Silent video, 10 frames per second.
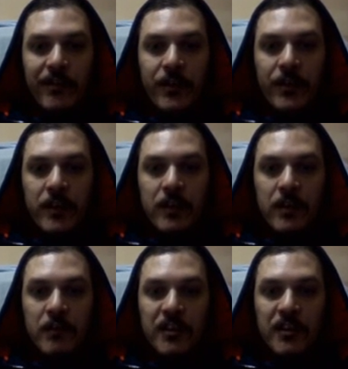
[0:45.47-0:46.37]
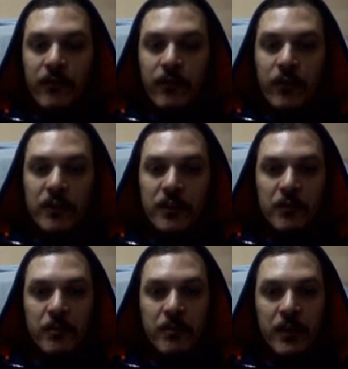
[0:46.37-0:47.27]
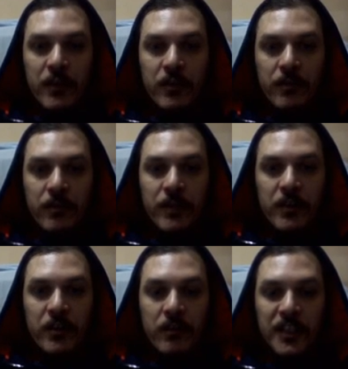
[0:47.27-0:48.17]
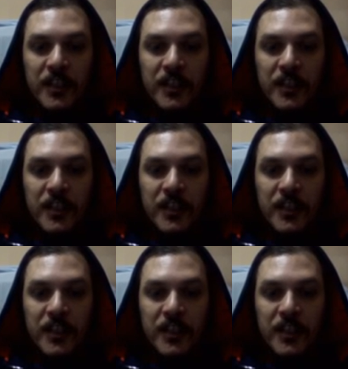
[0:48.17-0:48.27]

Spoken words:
and that comes of course with the pressuring